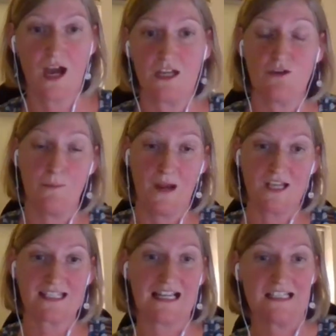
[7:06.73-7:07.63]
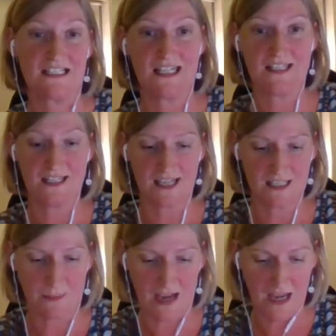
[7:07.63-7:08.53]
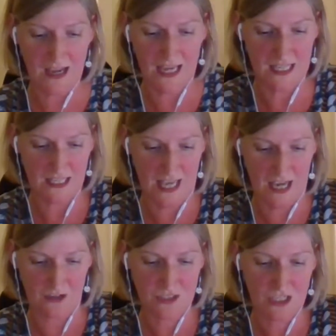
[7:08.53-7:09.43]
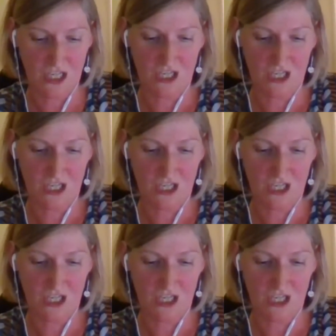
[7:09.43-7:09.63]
and your personality than it is about anything else.